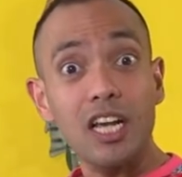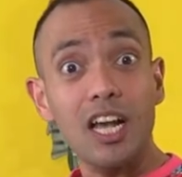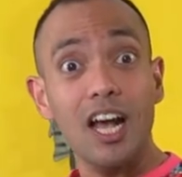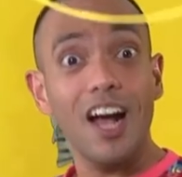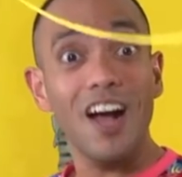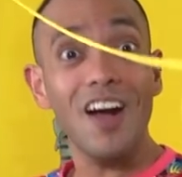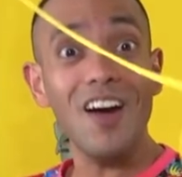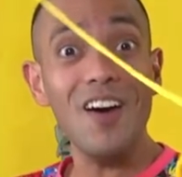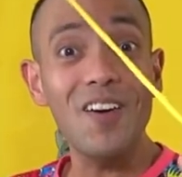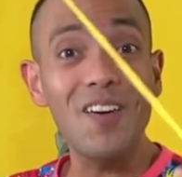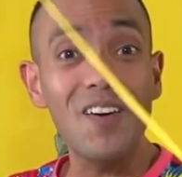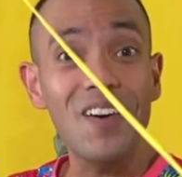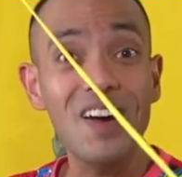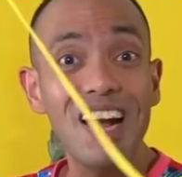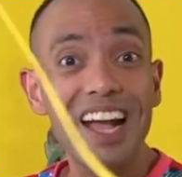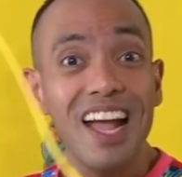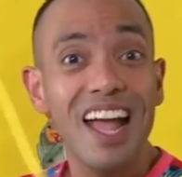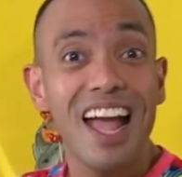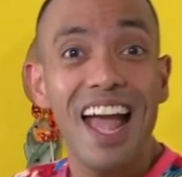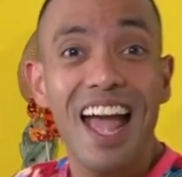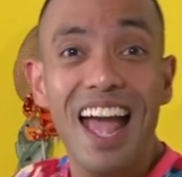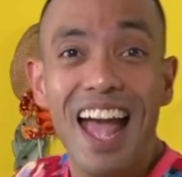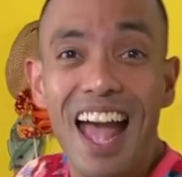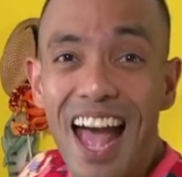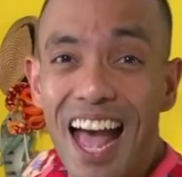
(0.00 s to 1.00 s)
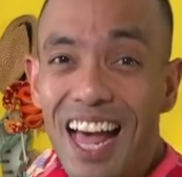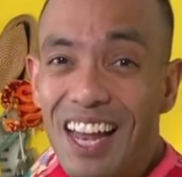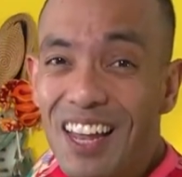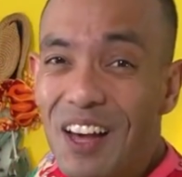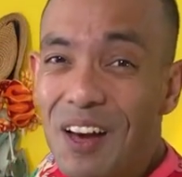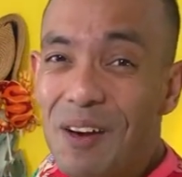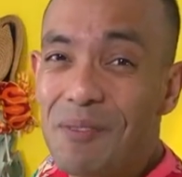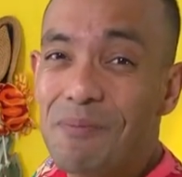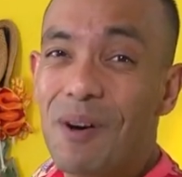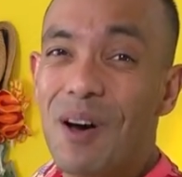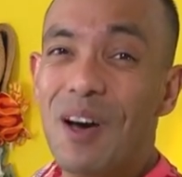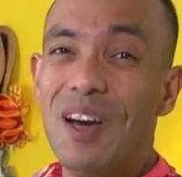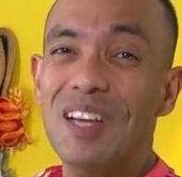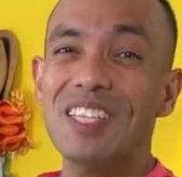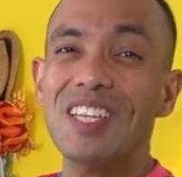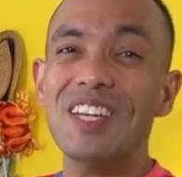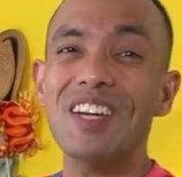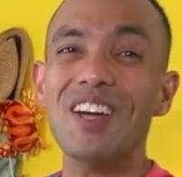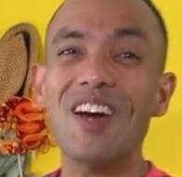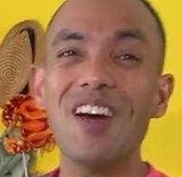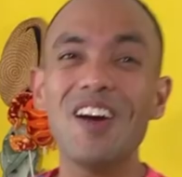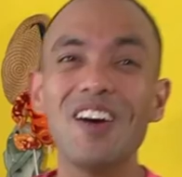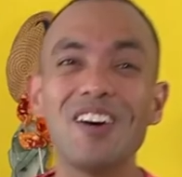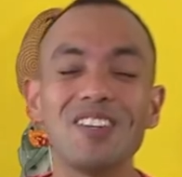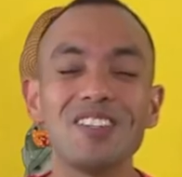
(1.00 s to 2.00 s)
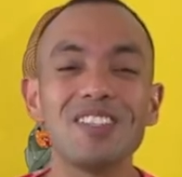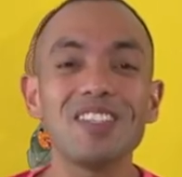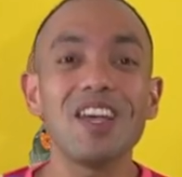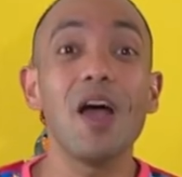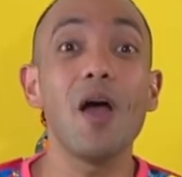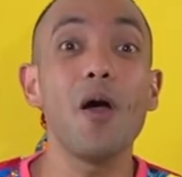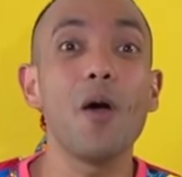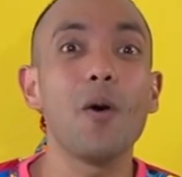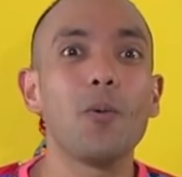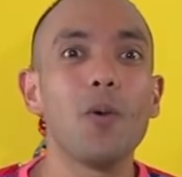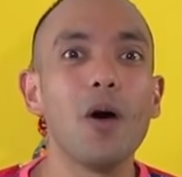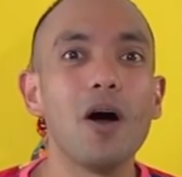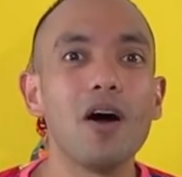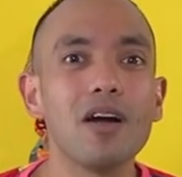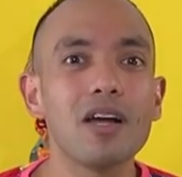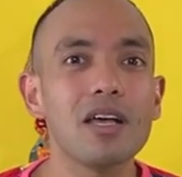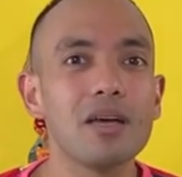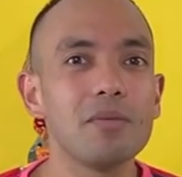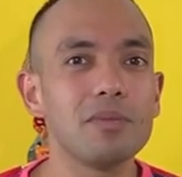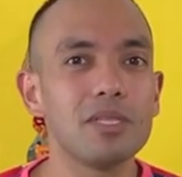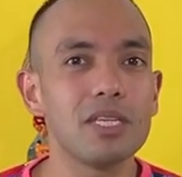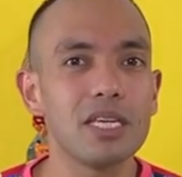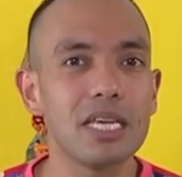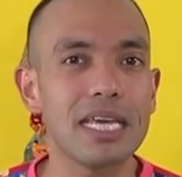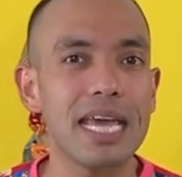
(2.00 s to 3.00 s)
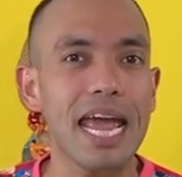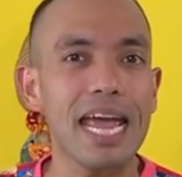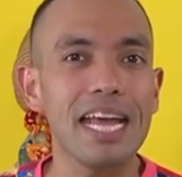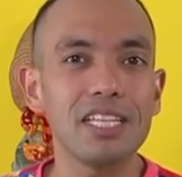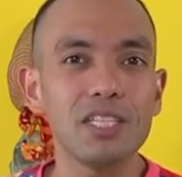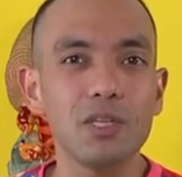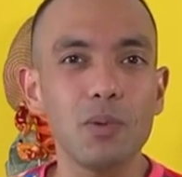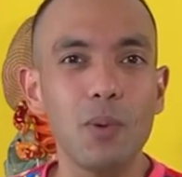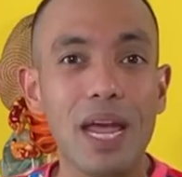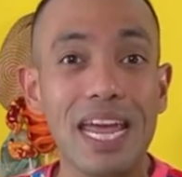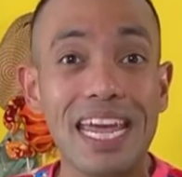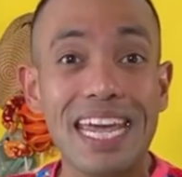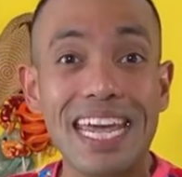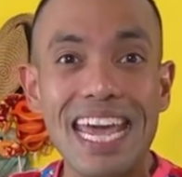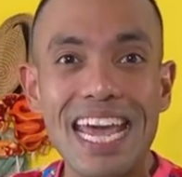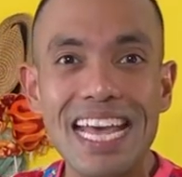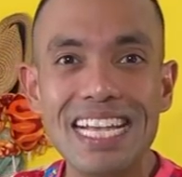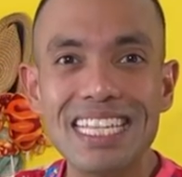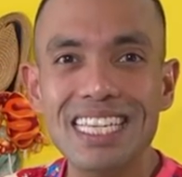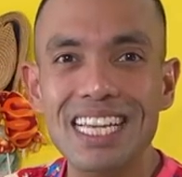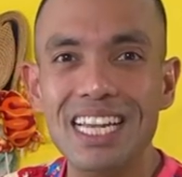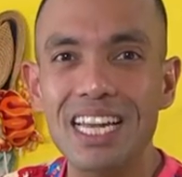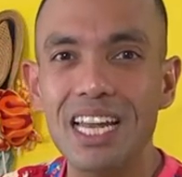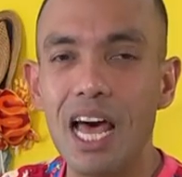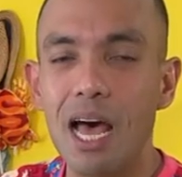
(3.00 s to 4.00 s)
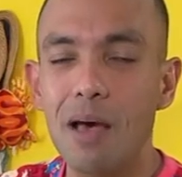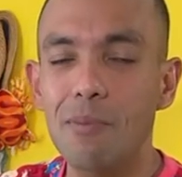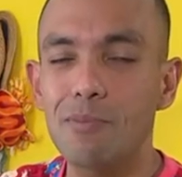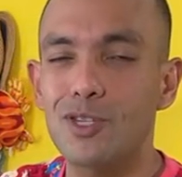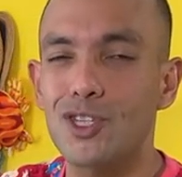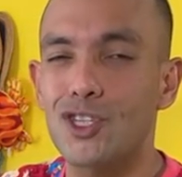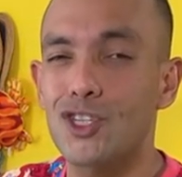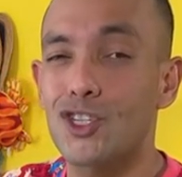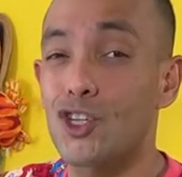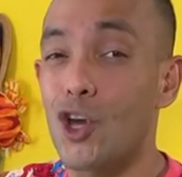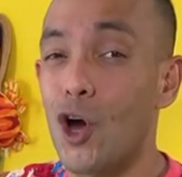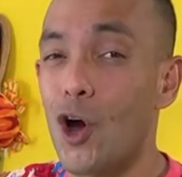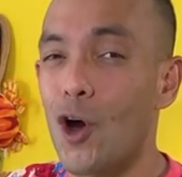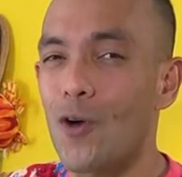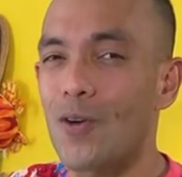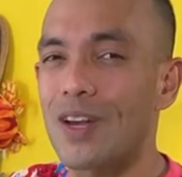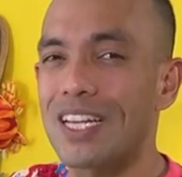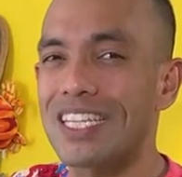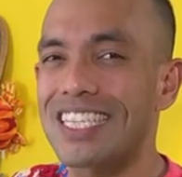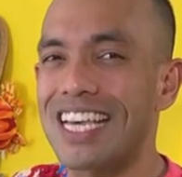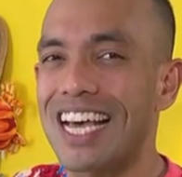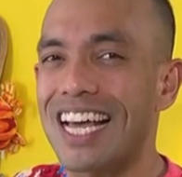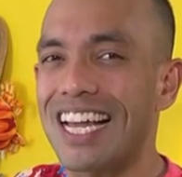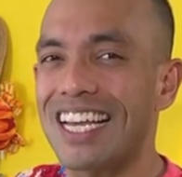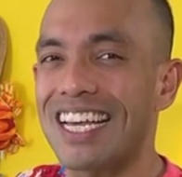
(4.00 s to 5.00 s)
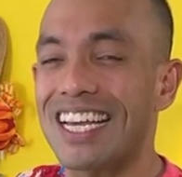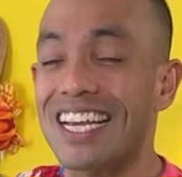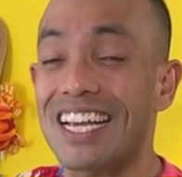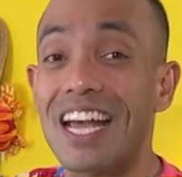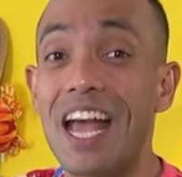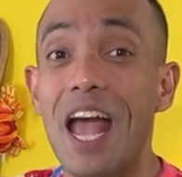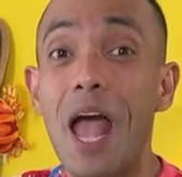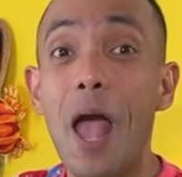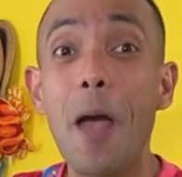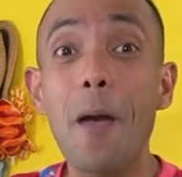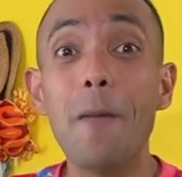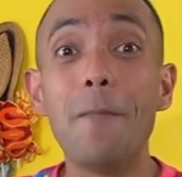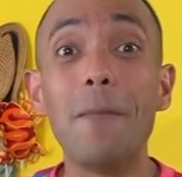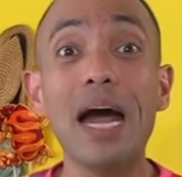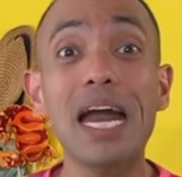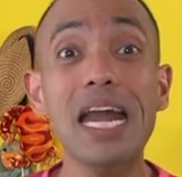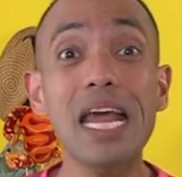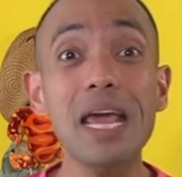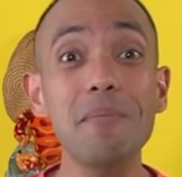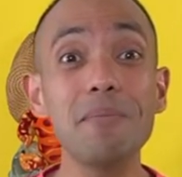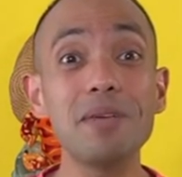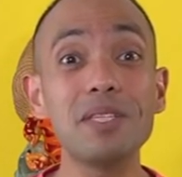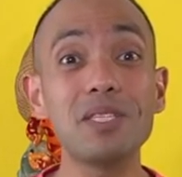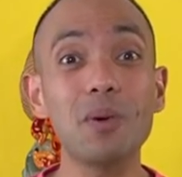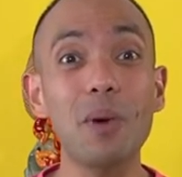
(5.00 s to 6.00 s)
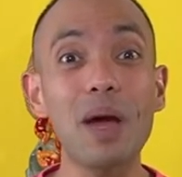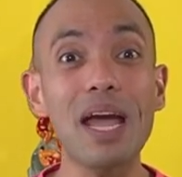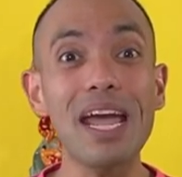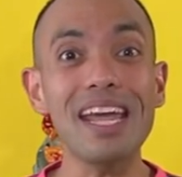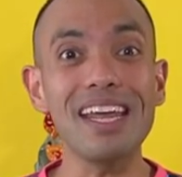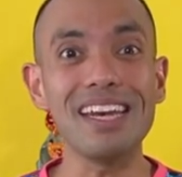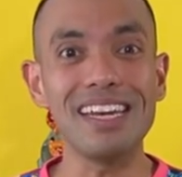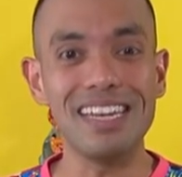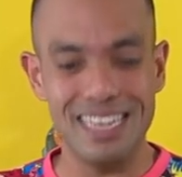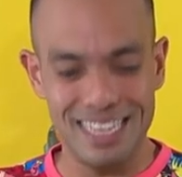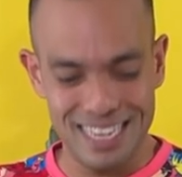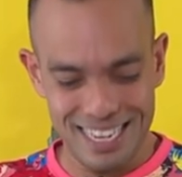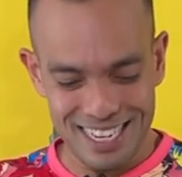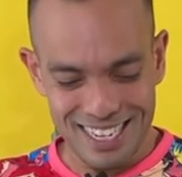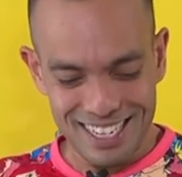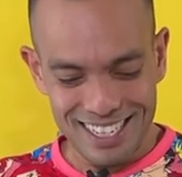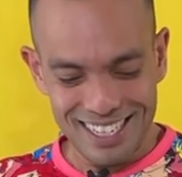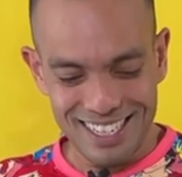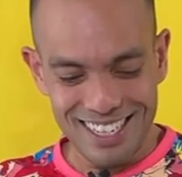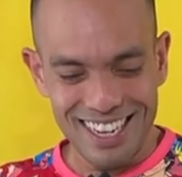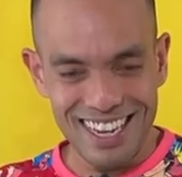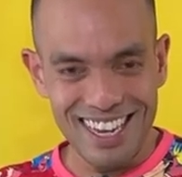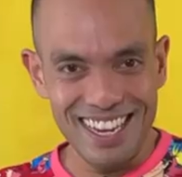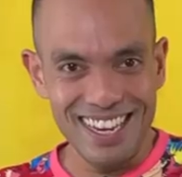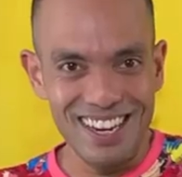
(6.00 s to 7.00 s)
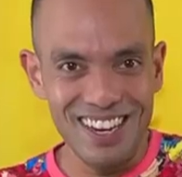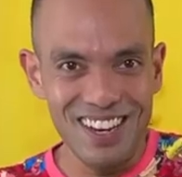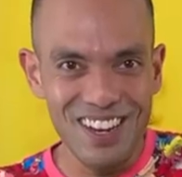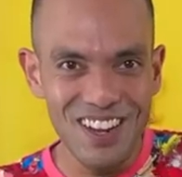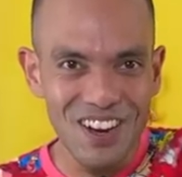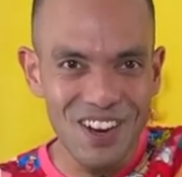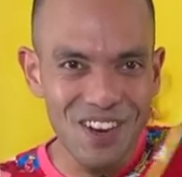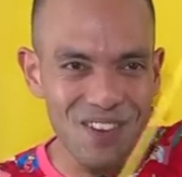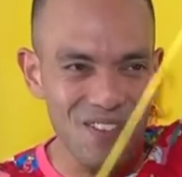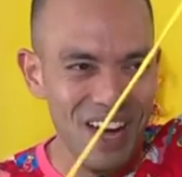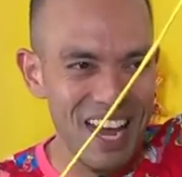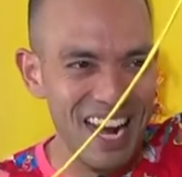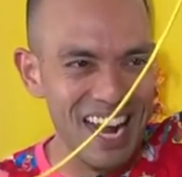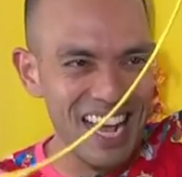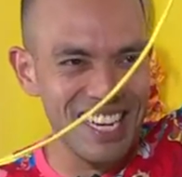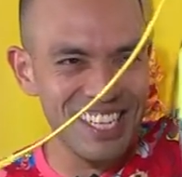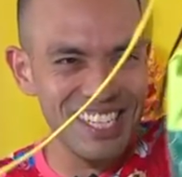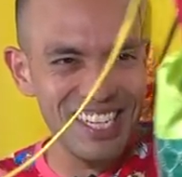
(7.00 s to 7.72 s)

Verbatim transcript: Oh, hello, boys and girls. Welcome to Gateway Kids Club Storytelling. My name is Dwayne, and look what I